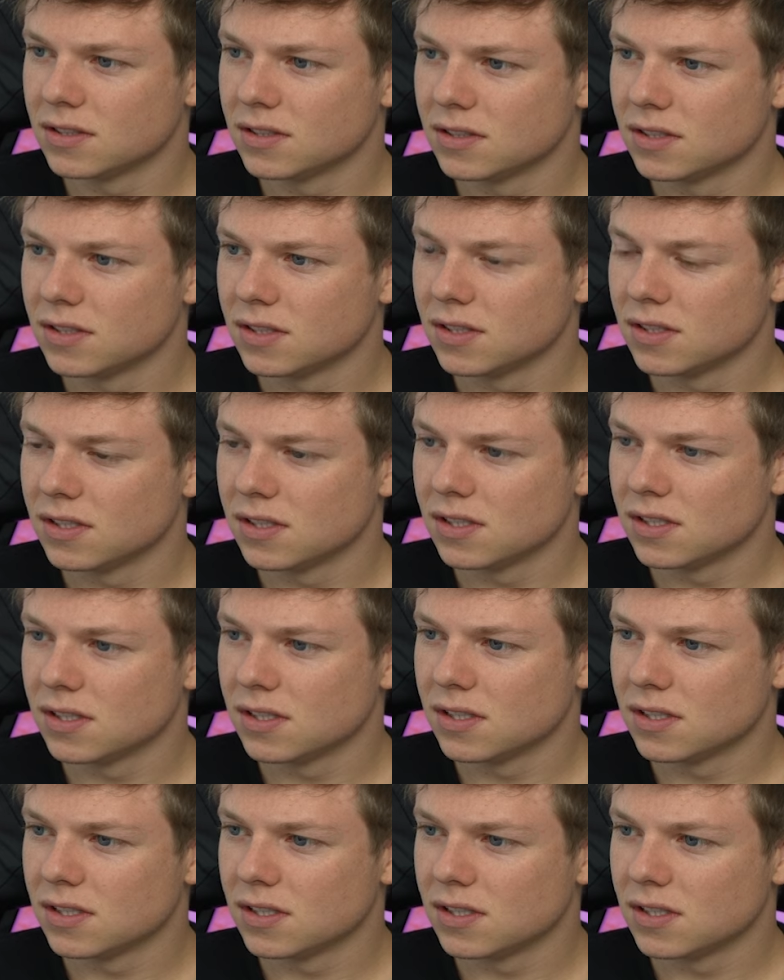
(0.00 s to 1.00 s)

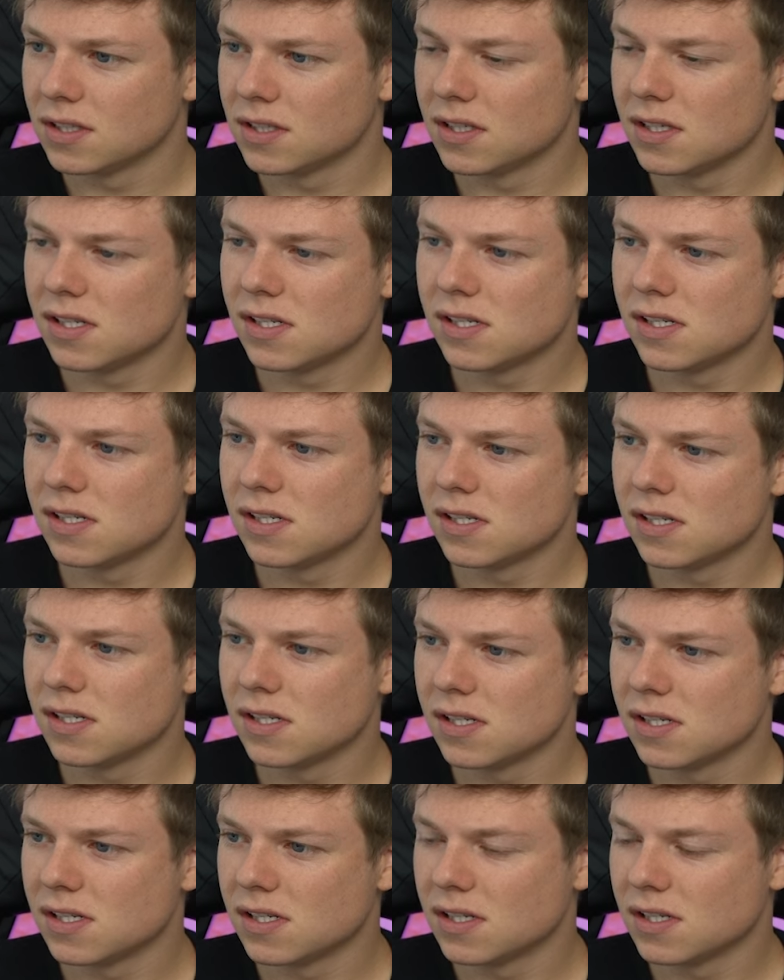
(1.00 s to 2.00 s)

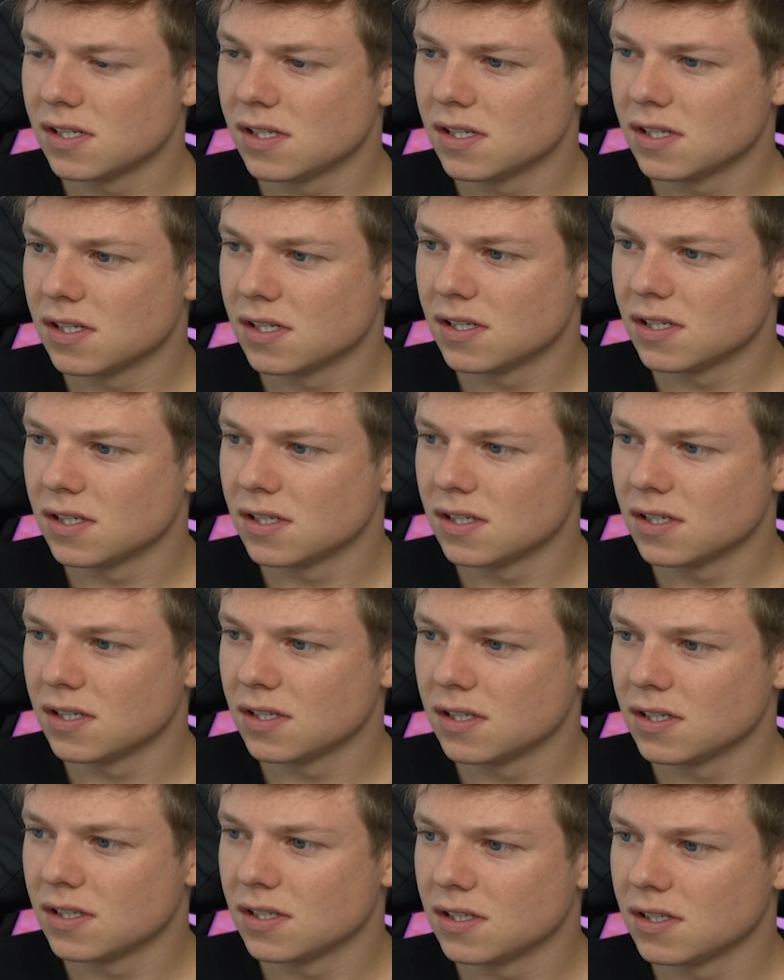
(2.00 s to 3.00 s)

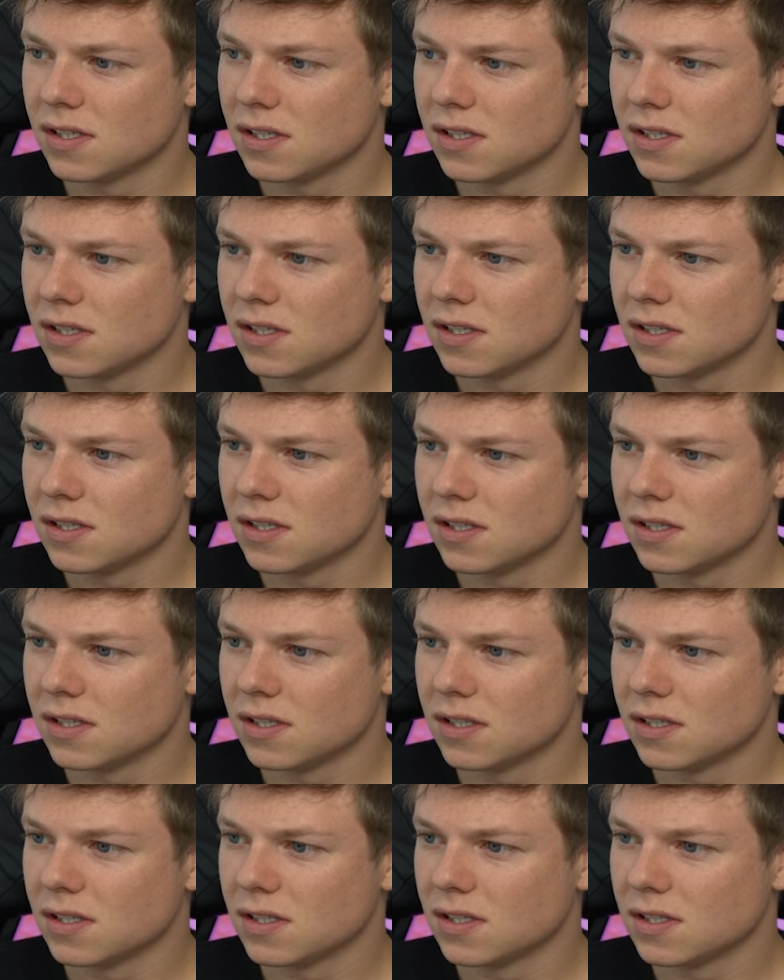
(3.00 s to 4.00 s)

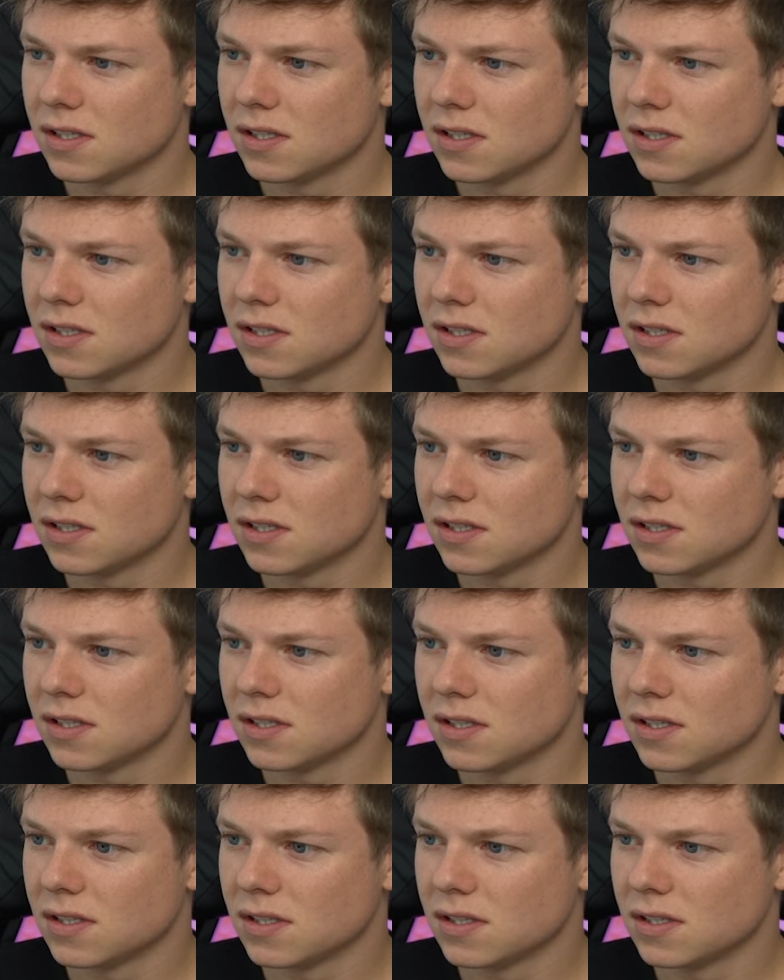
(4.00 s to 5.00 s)

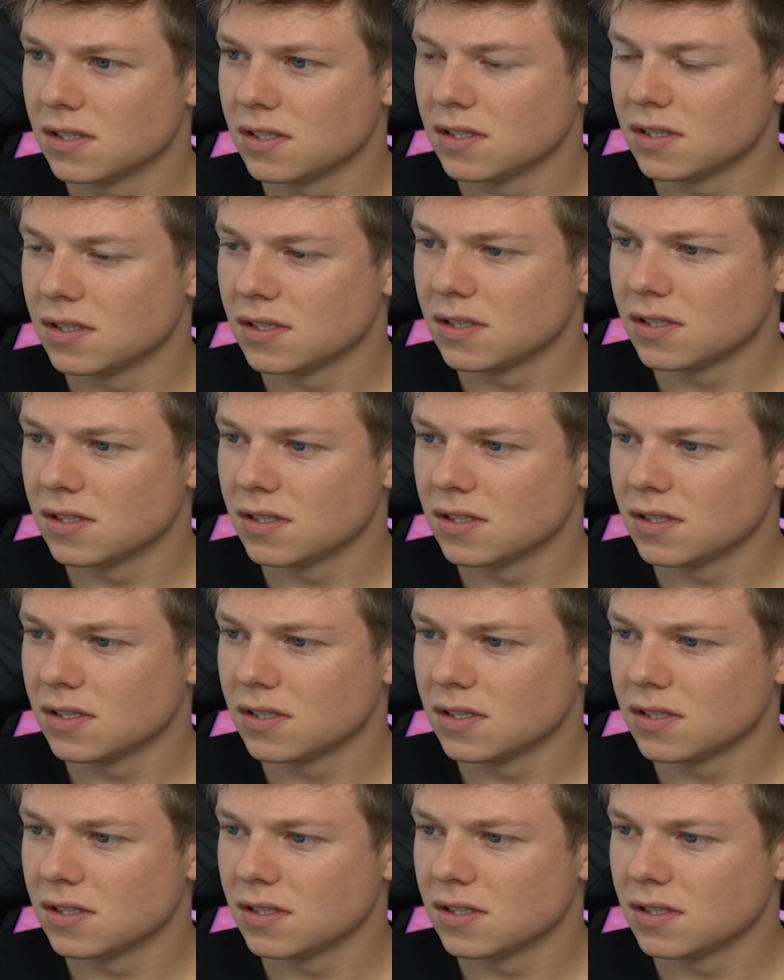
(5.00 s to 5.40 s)
No words are spoken by the person on screen.